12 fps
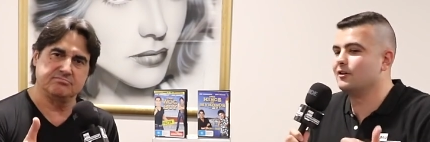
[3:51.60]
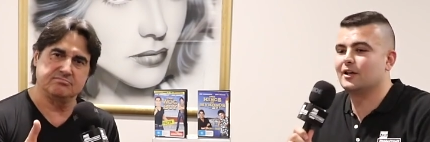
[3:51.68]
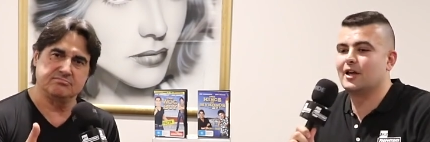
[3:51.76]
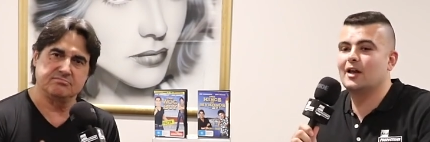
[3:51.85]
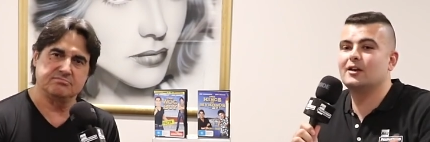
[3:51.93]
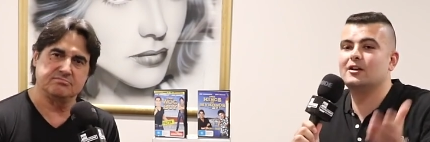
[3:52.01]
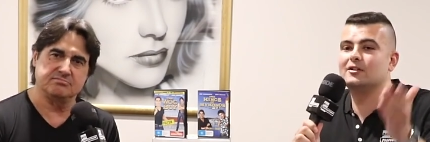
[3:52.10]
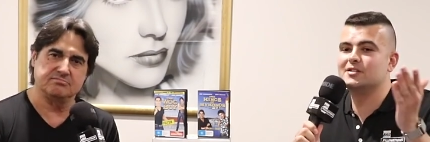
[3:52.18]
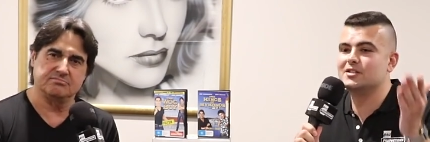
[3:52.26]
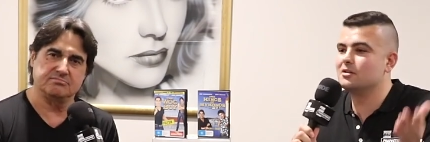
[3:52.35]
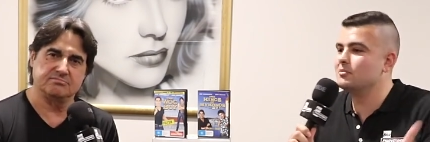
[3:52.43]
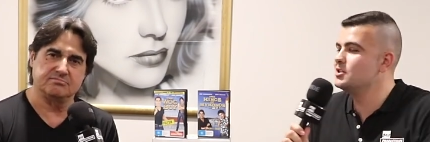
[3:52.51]
Speaker 1: again in
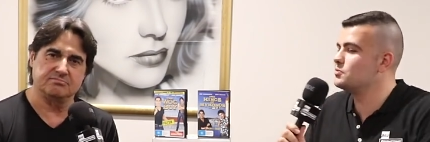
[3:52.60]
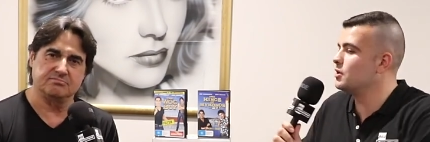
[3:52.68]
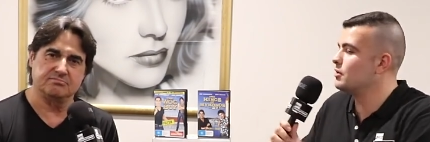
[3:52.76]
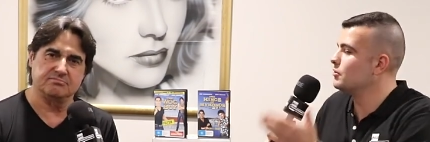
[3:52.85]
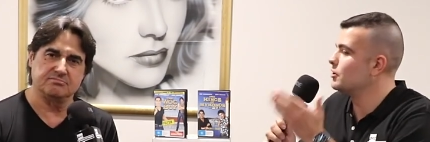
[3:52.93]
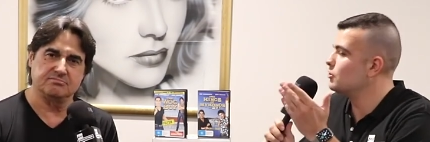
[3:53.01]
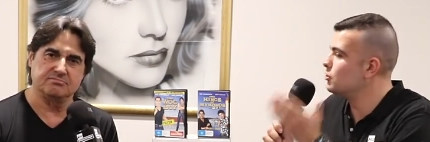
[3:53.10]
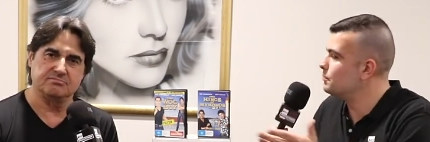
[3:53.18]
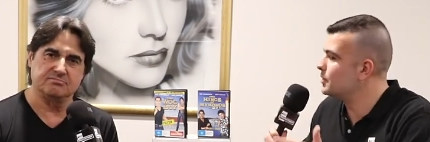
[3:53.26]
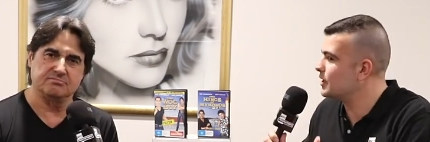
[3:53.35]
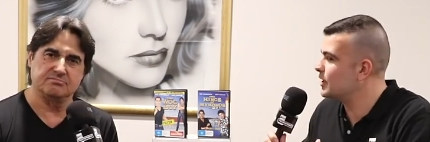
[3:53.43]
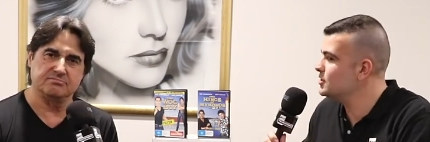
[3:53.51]
cinemas where it all
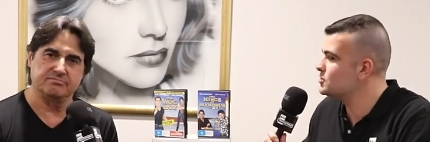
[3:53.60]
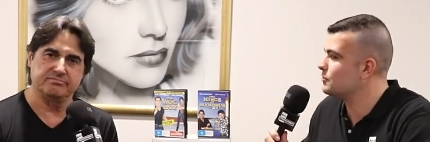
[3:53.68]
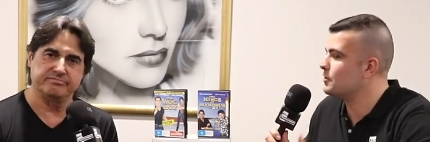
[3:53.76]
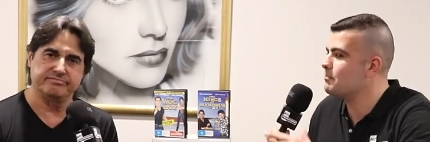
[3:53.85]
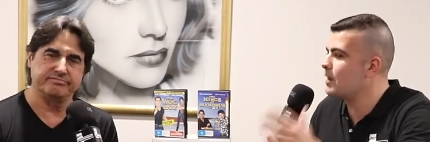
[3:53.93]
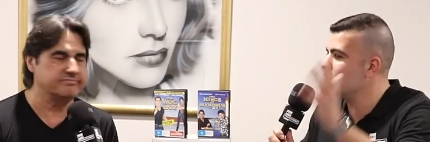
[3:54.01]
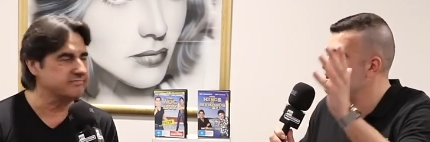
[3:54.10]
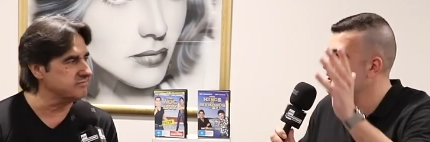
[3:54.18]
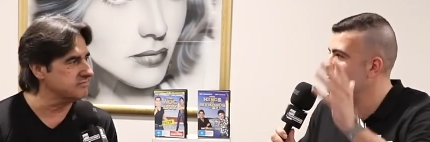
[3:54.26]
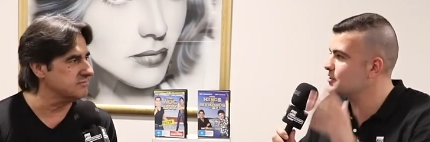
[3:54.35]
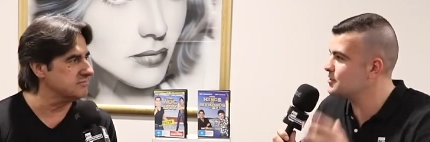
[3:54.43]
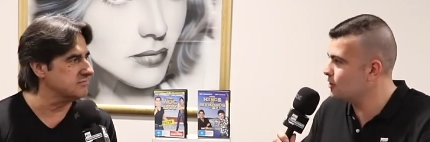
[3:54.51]
begins, of the
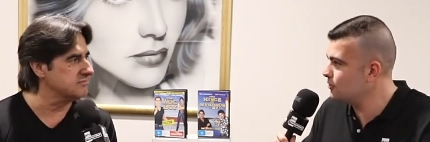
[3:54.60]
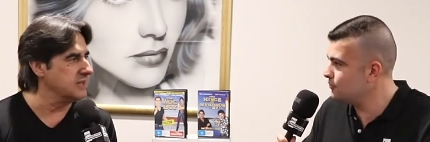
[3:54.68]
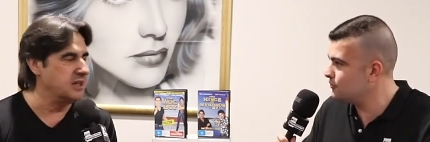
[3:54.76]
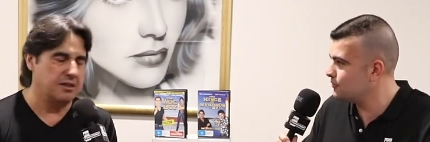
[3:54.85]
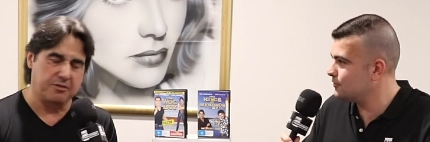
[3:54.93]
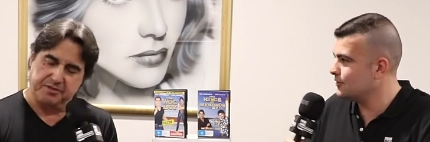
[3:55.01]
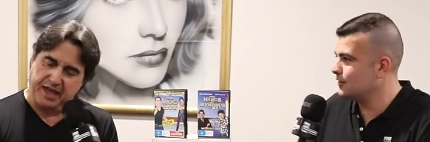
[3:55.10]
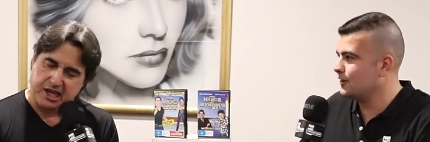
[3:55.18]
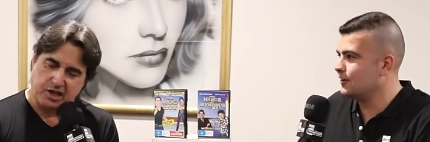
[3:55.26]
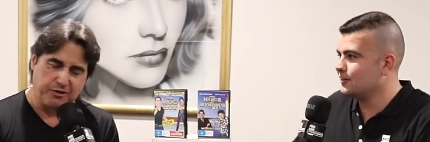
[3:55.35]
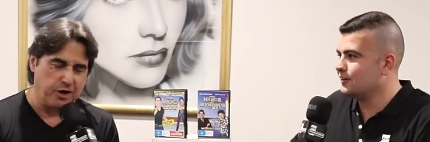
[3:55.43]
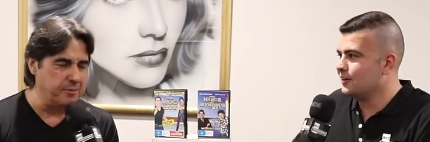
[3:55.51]
magic itself.
Speaker 2: Thank
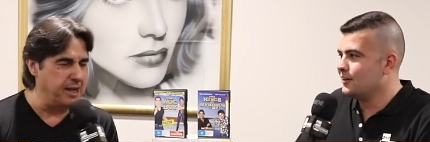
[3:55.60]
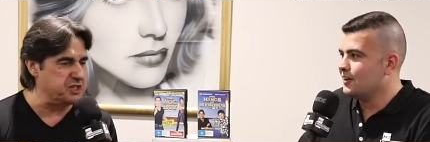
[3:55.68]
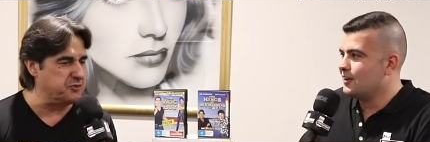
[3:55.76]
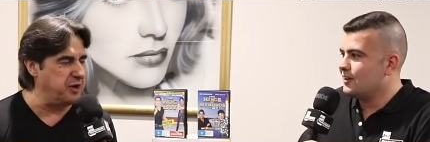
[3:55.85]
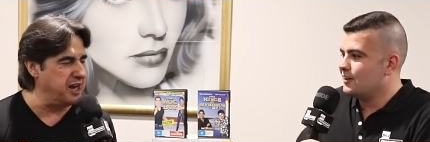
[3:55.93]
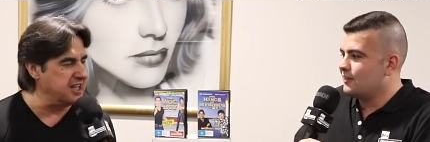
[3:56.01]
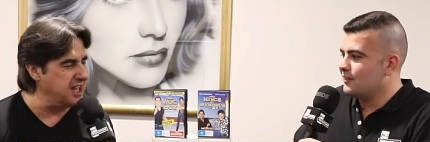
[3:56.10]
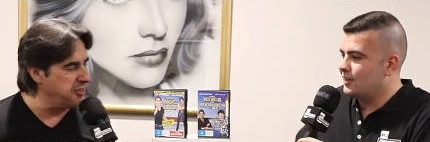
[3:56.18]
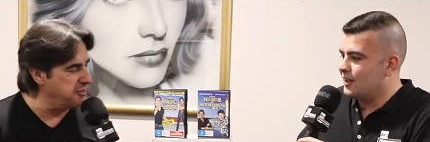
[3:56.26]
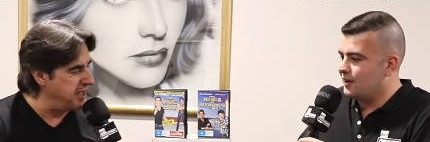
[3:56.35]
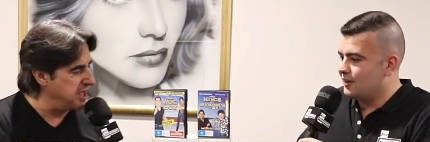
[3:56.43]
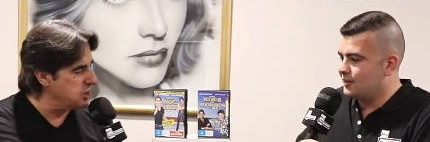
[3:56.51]
you very much, Frankie, and
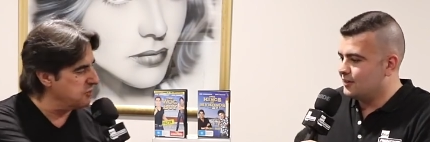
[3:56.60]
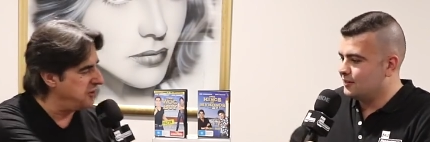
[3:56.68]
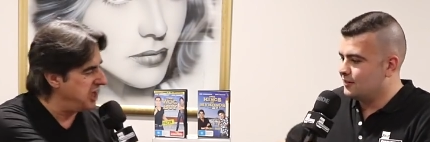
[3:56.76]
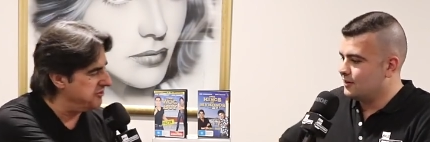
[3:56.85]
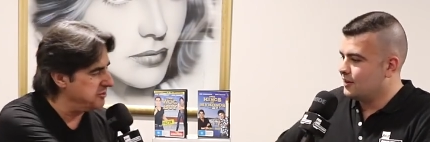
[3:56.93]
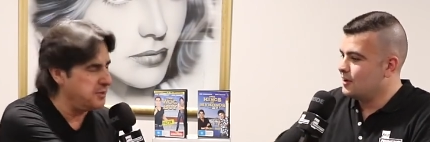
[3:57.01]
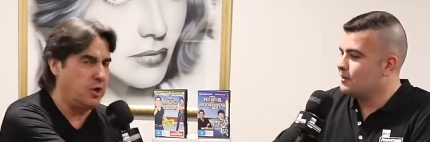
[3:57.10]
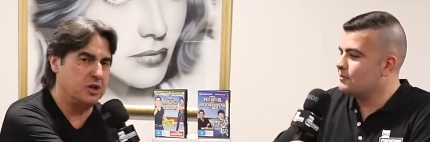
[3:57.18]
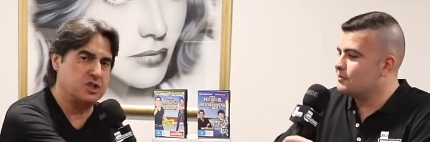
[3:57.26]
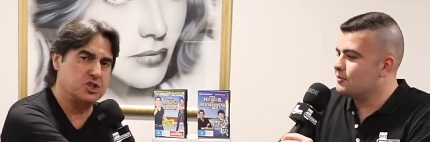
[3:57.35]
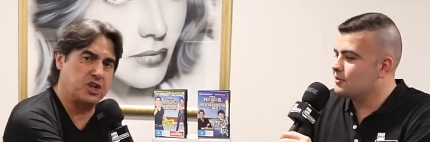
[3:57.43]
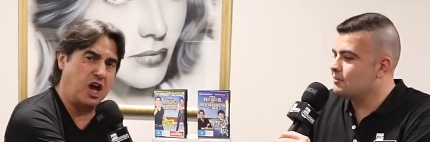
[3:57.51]
thank you for having me on
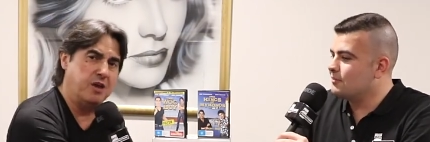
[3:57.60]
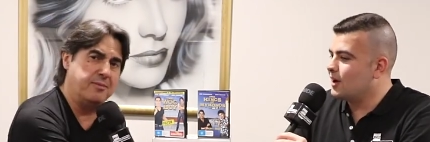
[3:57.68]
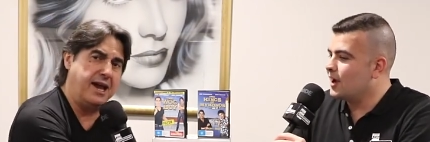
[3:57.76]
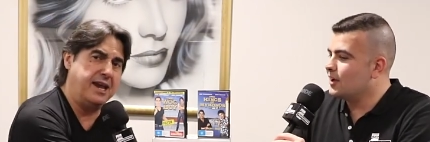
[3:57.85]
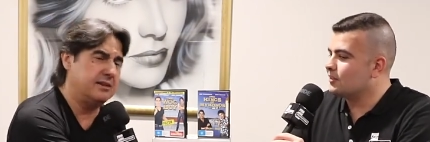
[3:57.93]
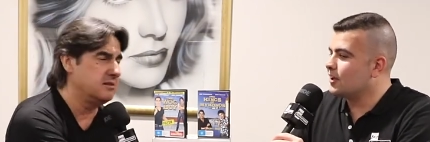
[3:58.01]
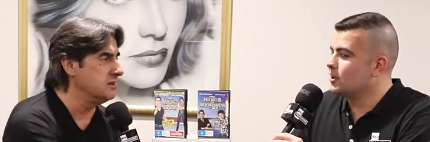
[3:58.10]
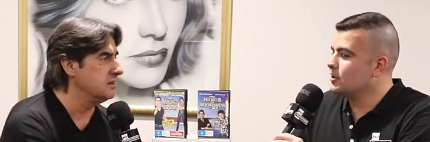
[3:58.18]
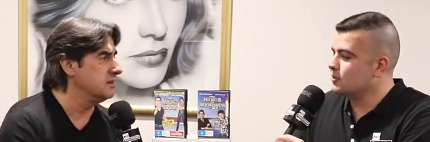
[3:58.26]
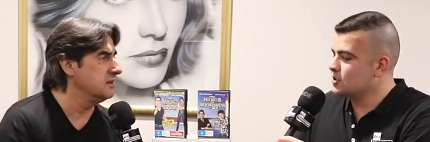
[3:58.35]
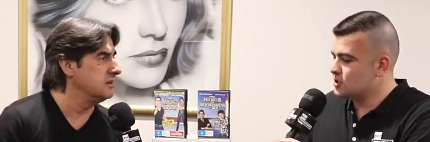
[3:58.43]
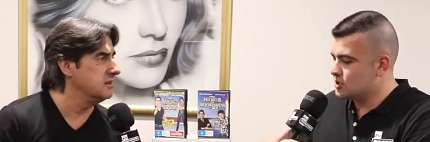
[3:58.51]
your show, mate. mate.
Speaker 1: Thank you.
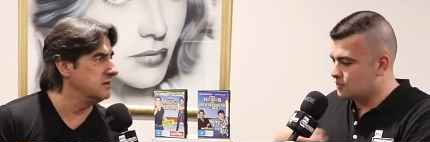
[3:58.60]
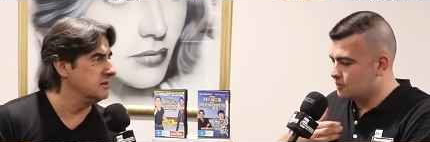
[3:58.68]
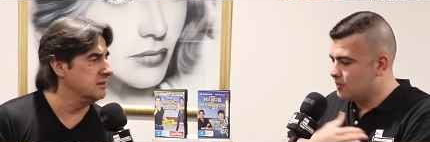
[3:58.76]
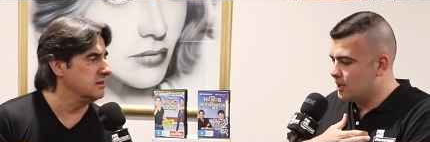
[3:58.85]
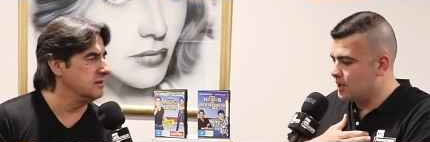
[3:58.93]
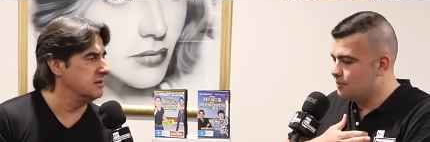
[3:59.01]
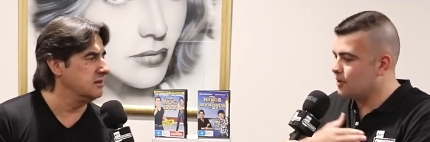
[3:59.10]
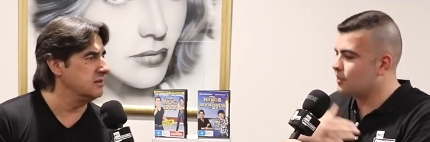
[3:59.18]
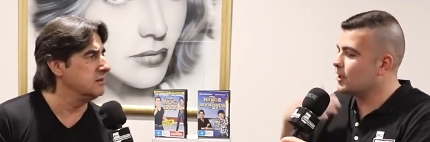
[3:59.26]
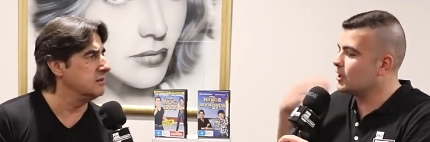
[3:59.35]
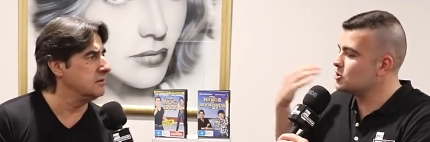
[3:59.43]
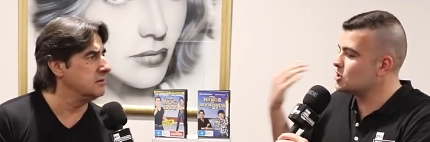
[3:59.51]
This is just for me, but
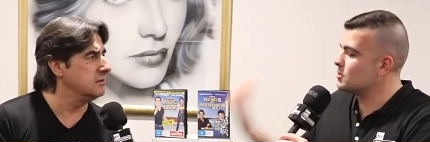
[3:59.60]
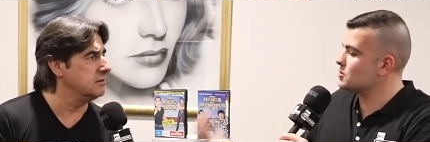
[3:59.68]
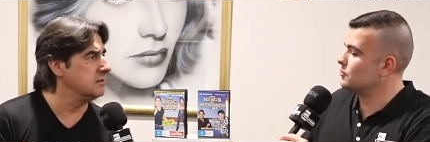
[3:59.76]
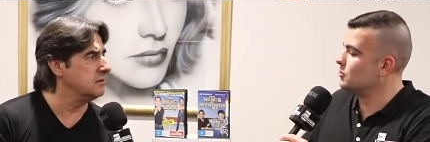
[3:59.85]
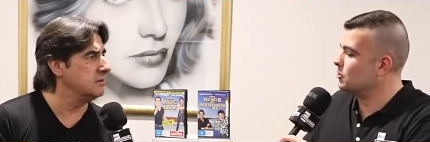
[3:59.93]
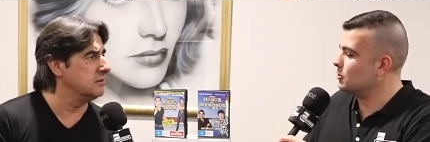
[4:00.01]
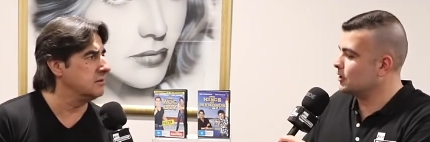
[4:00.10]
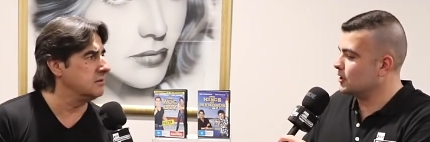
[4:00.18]
thank you so much for